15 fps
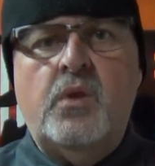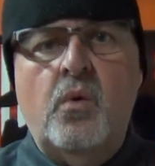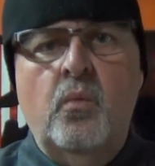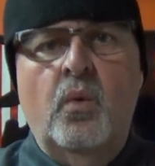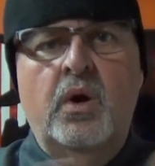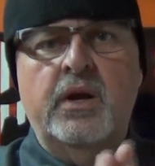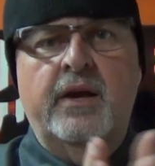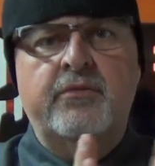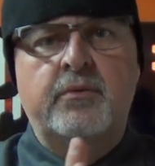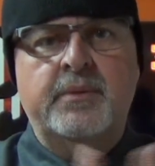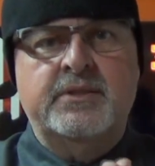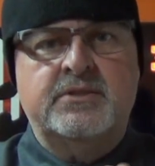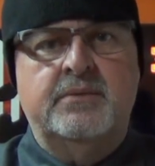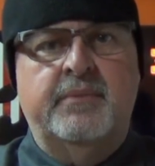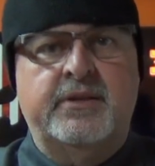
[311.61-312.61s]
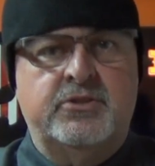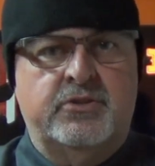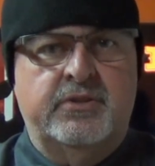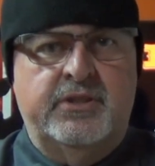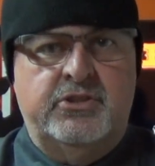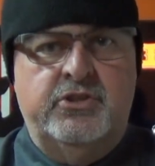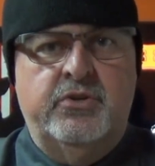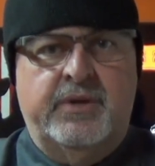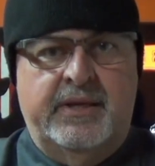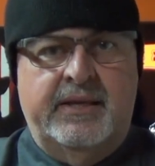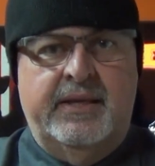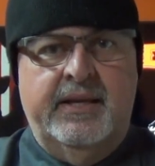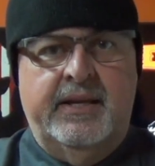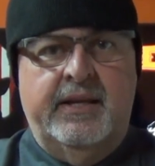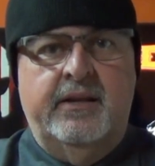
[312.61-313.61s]
One of them is to make sure that you can
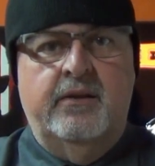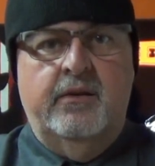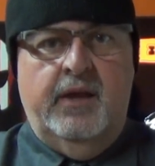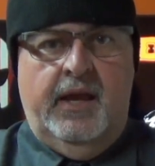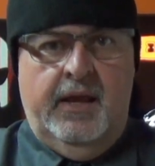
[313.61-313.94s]
get it